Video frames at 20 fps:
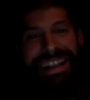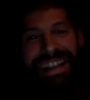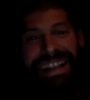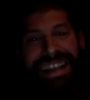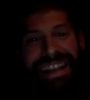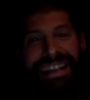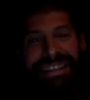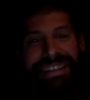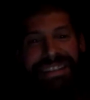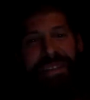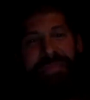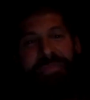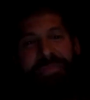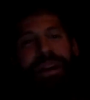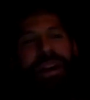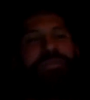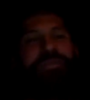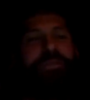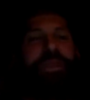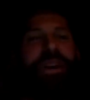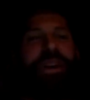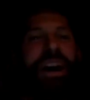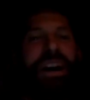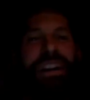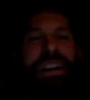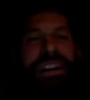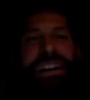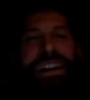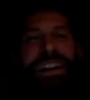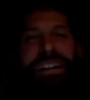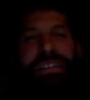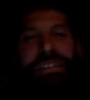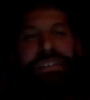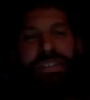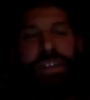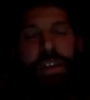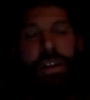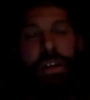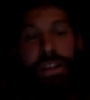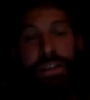he's above and beyond in a league of his
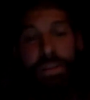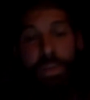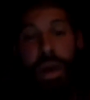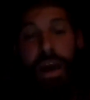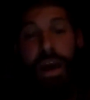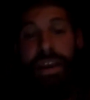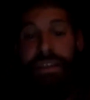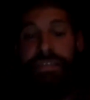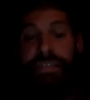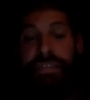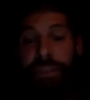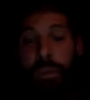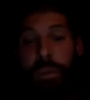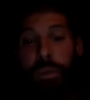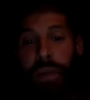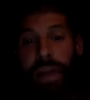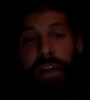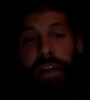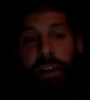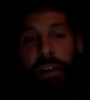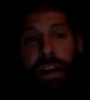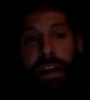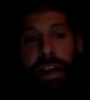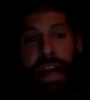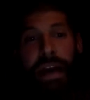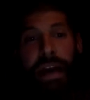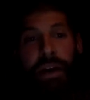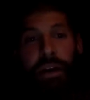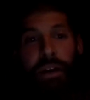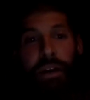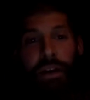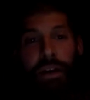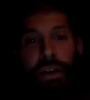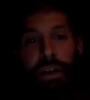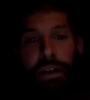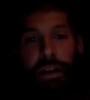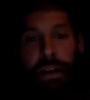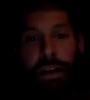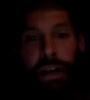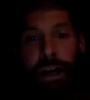own. It's why he's still playing right now. Mm.
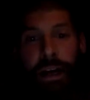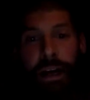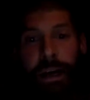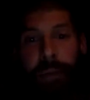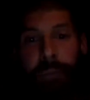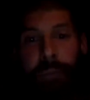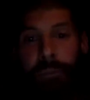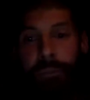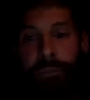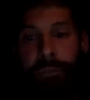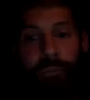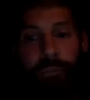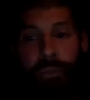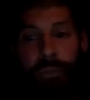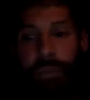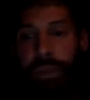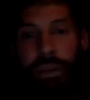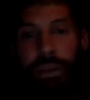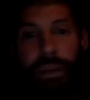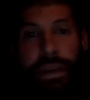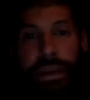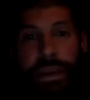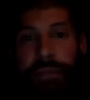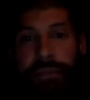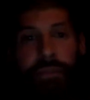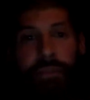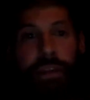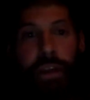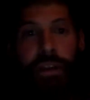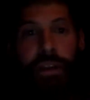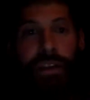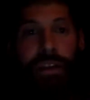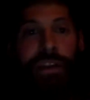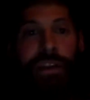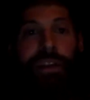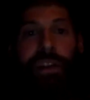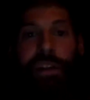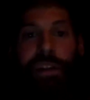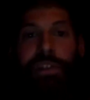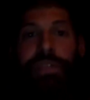Um, he know,
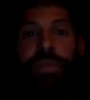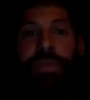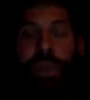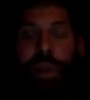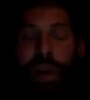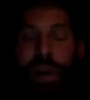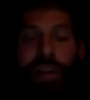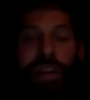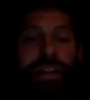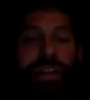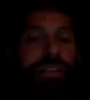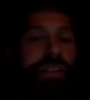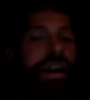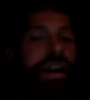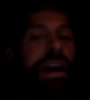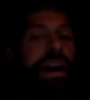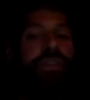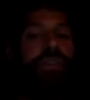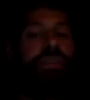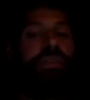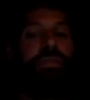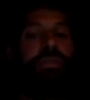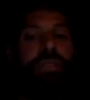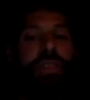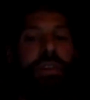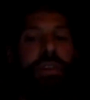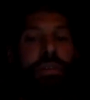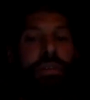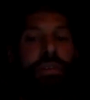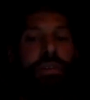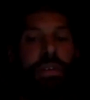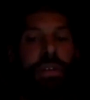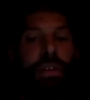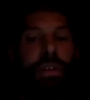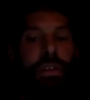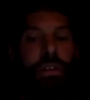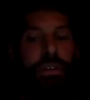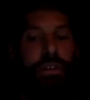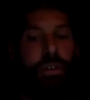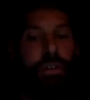literally knows what all eleven guys on the field
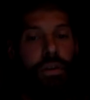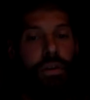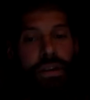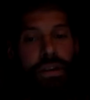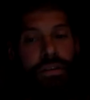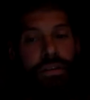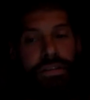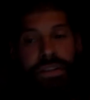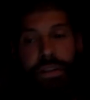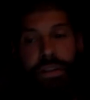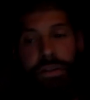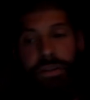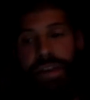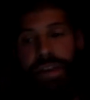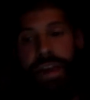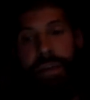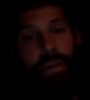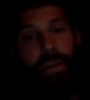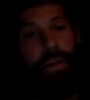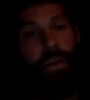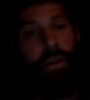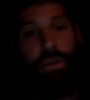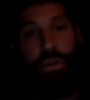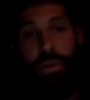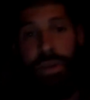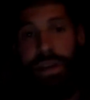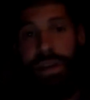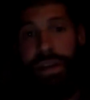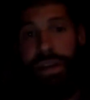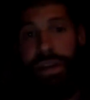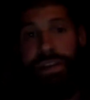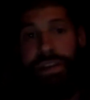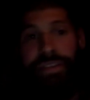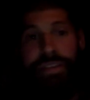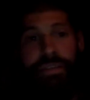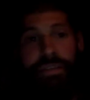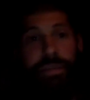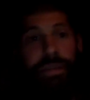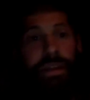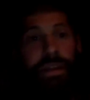do it every single time. He knows where he needs to
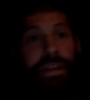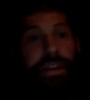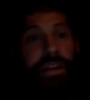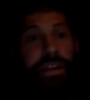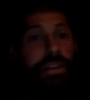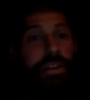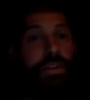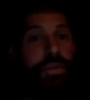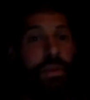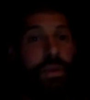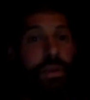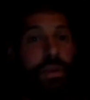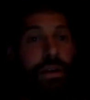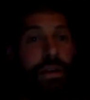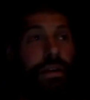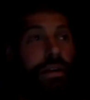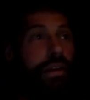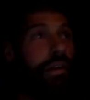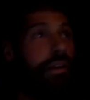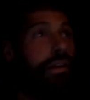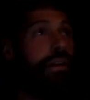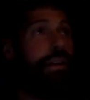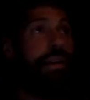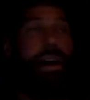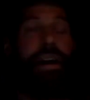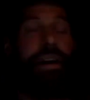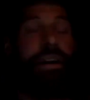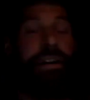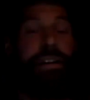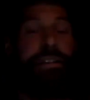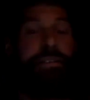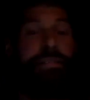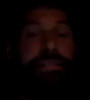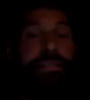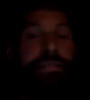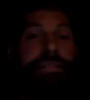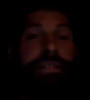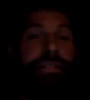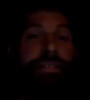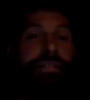be. He knows where. Uh, it's
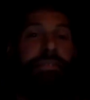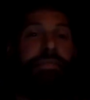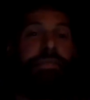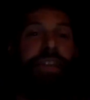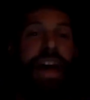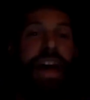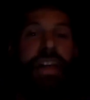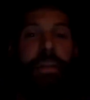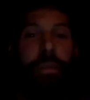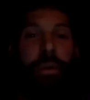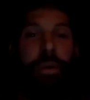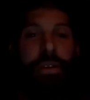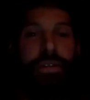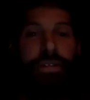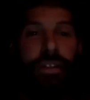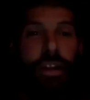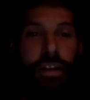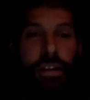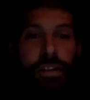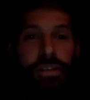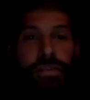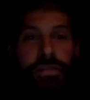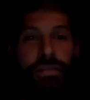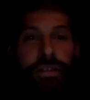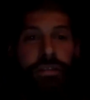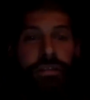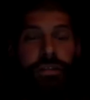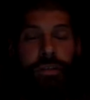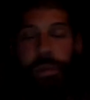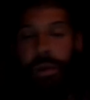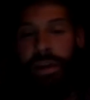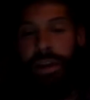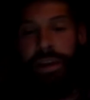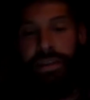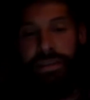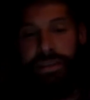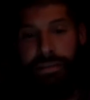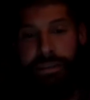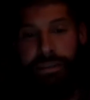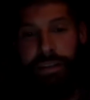it's unfathomable his knowledge of, of, football. He
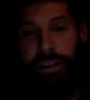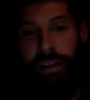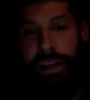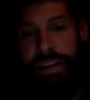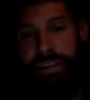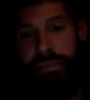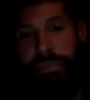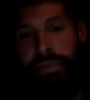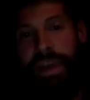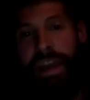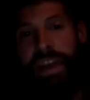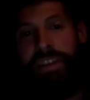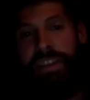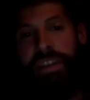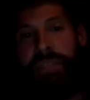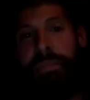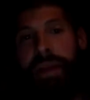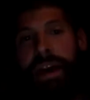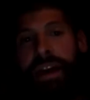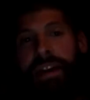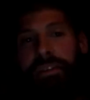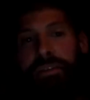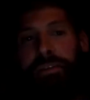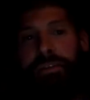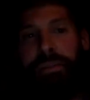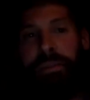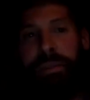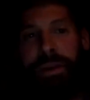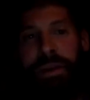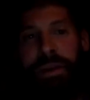has literally has a PhD mind in football.